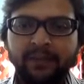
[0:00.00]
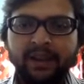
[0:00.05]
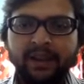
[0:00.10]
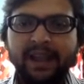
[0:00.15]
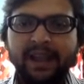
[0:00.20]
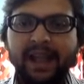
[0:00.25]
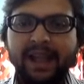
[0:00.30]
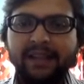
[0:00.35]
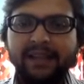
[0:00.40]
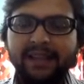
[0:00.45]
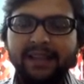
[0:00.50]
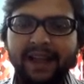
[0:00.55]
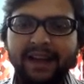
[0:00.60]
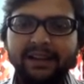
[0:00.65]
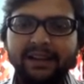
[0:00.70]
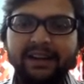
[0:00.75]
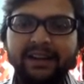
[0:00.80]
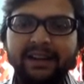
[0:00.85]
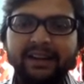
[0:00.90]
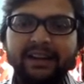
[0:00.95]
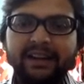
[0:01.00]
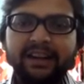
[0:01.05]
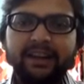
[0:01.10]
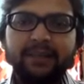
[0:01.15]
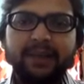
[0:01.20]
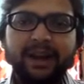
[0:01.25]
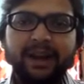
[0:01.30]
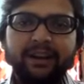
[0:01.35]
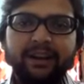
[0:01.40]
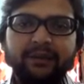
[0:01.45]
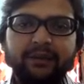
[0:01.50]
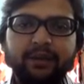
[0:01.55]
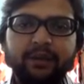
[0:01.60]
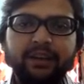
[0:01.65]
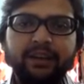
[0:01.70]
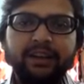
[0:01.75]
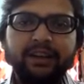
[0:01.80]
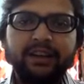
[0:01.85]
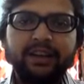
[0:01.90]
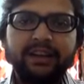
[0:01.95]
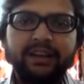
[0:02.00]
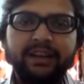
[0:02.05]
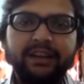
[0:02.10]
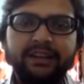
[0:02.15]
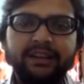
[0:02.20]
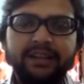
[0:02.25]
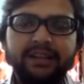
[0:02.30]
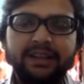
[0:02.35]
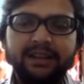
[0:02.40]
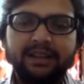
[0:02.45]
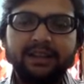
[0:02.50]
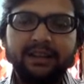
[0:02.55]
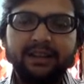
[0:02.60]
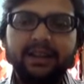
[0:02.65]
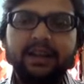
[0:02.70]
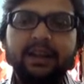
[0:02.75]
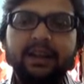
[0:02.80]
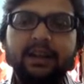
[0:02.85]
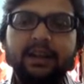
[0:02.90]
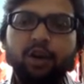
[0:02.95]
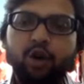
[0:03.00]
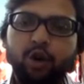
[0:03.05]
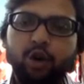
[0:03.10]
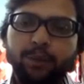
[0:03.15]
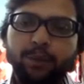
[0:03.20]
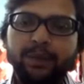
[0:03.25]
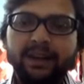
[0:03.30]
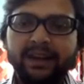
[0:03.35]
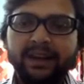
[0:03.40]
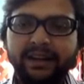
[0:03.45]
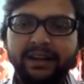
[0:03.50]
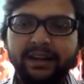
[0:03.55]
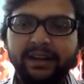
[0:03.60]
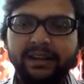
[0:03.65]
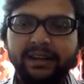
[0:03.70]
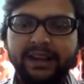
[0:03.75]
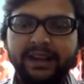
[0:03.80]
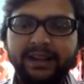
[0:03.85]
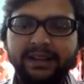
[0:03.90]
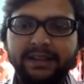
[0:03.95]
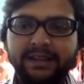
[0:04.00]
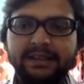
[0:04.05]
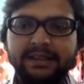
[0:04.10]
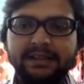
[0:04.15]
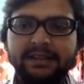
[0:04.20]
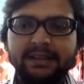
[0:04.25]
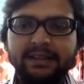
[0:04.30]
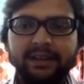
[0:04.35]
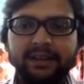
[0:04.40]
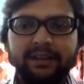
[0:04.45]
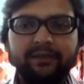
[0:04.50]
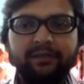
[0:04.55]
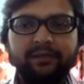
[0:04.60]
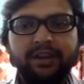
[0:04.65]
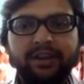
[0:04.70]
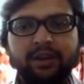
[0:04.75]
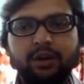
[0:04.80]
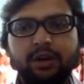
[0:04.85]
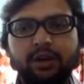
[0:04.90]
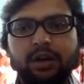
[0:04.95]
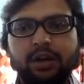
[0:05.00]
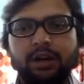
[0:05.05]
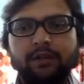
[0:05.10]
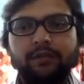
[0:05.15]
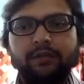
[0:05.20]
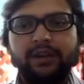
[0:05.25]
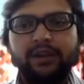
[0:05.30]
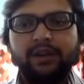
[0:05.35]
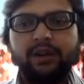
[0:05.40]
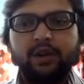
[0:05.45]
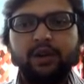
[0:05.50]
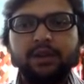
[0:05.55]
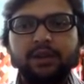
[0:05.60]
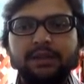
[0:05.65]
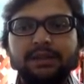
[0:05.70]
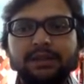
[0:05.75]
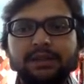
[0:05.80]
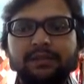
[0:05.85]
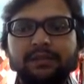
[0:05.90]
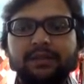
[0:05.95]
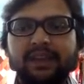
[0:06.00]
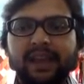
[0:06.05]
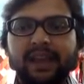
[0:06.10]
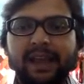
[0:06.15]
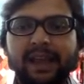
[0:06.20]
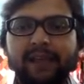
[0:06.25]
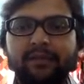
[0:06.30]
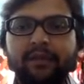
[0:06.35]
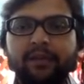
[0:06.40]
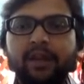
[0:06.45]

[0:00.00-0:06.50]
and that directory by default creates under home directory. That is in Windows we have